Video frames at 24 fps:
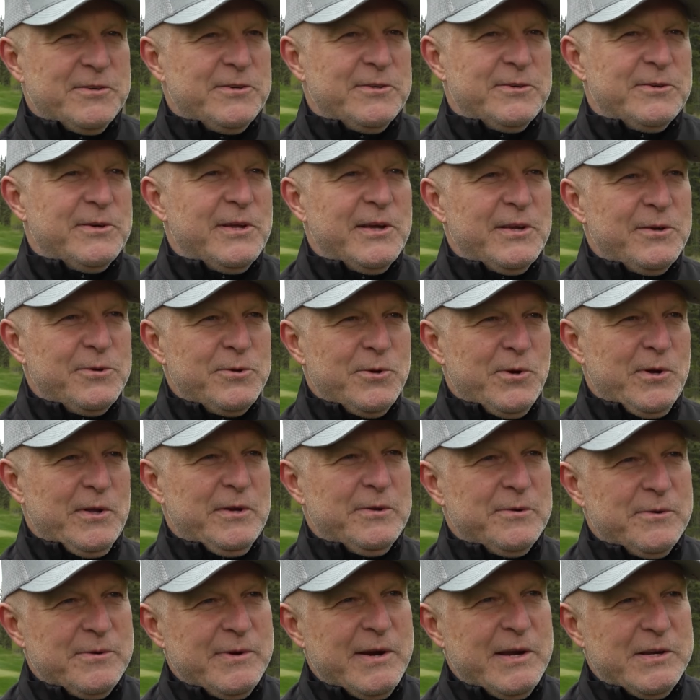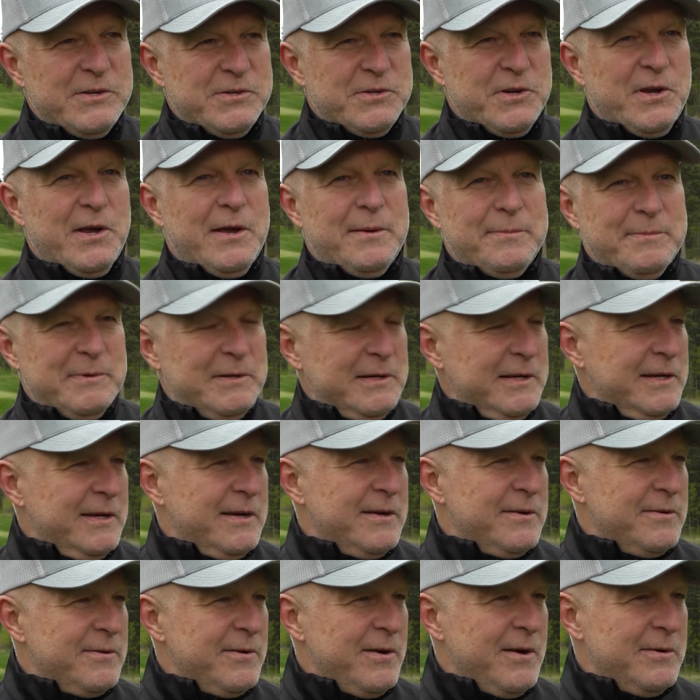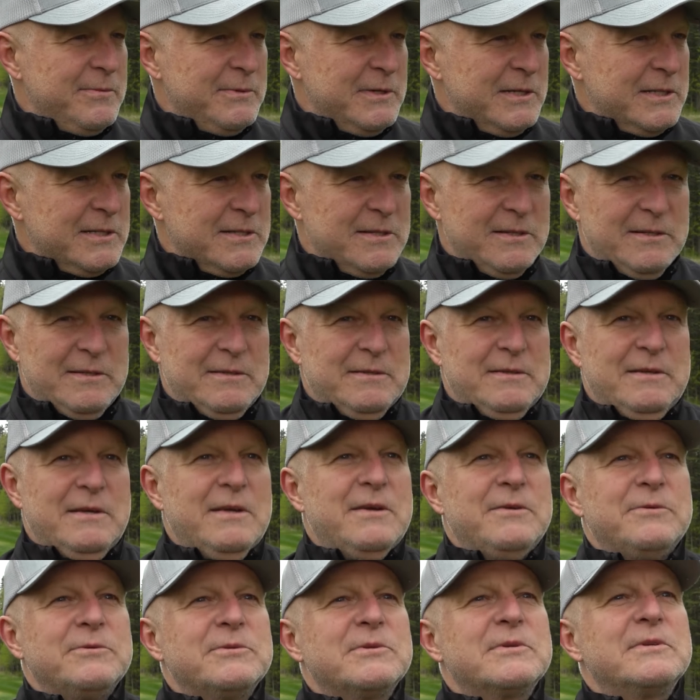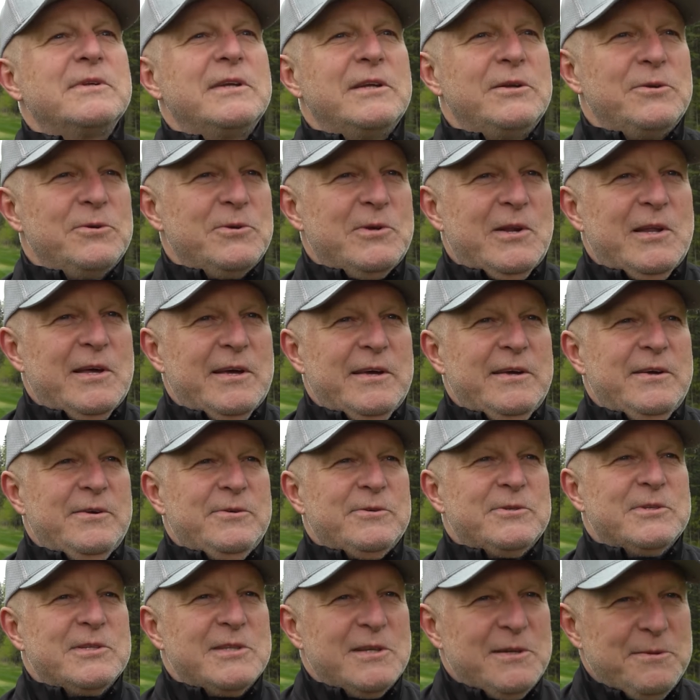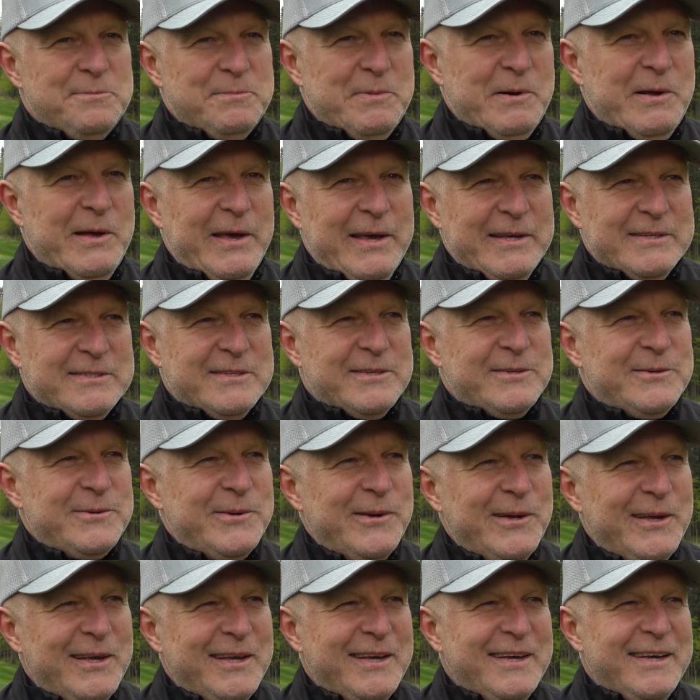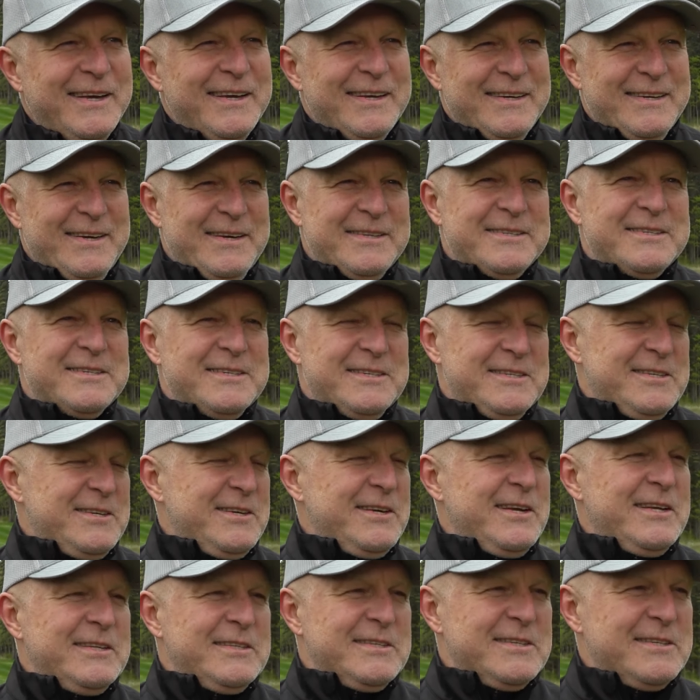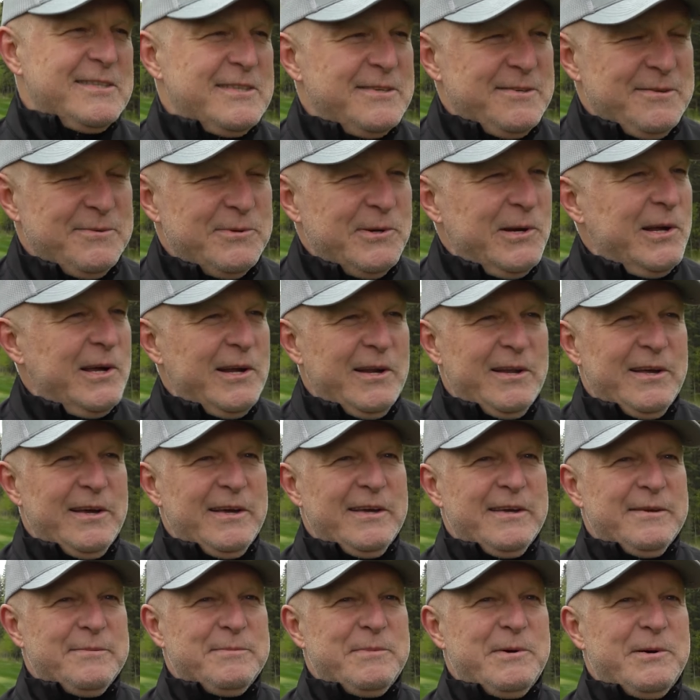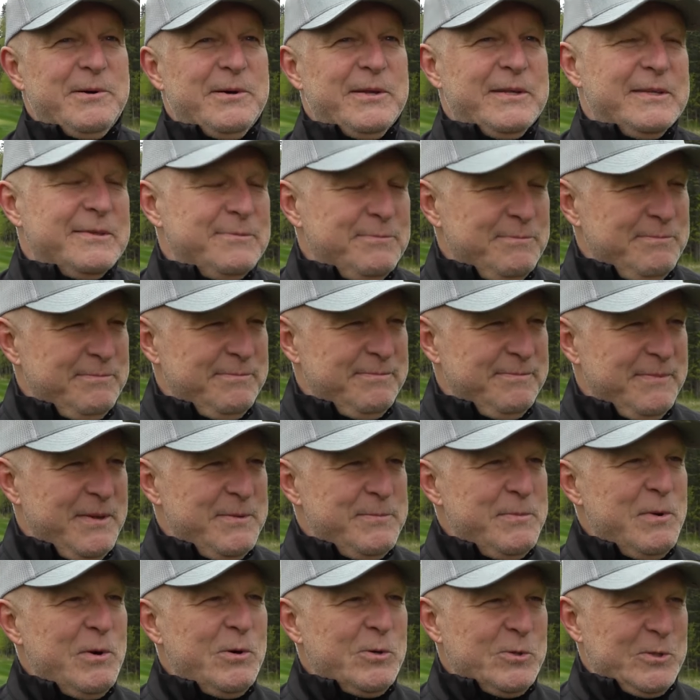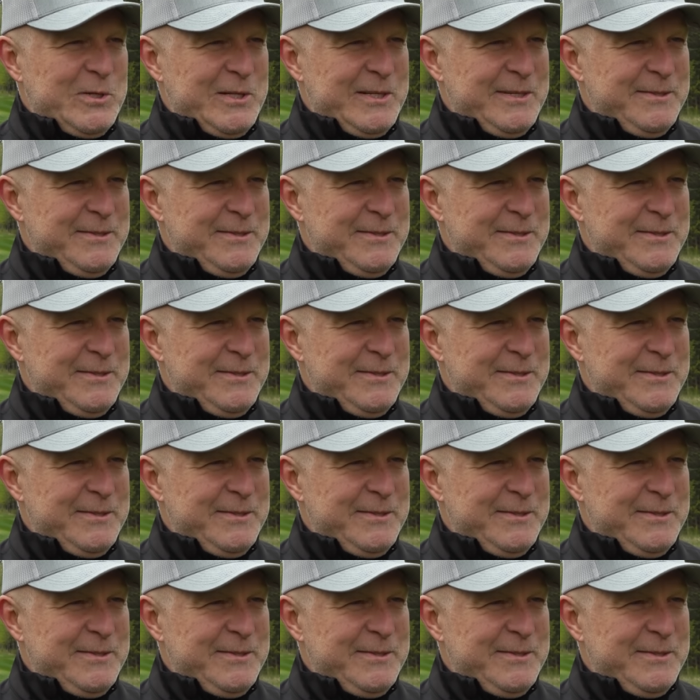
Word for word: You know, they look in a great shape, like Gary Roberts. He, he could, they look like he could still play. So that's, that's uh, what I like about it the most.